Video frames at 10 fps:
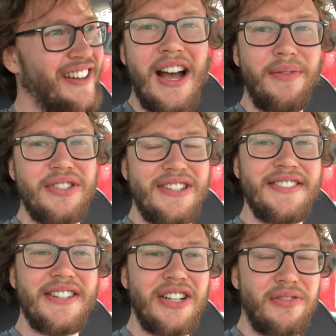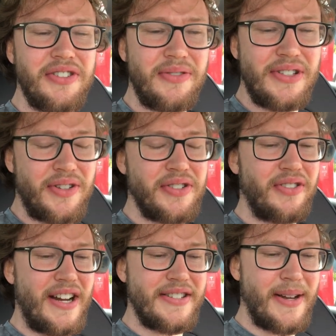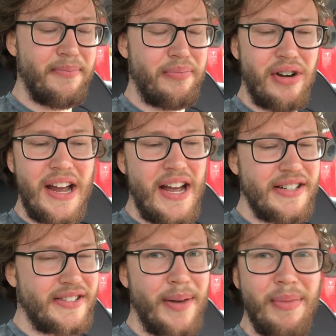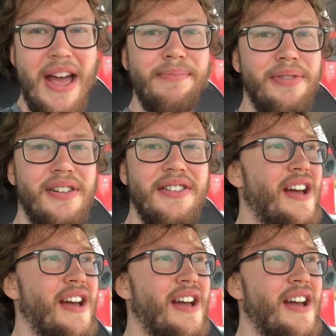I was just at the grocery store to get some bread, some apples,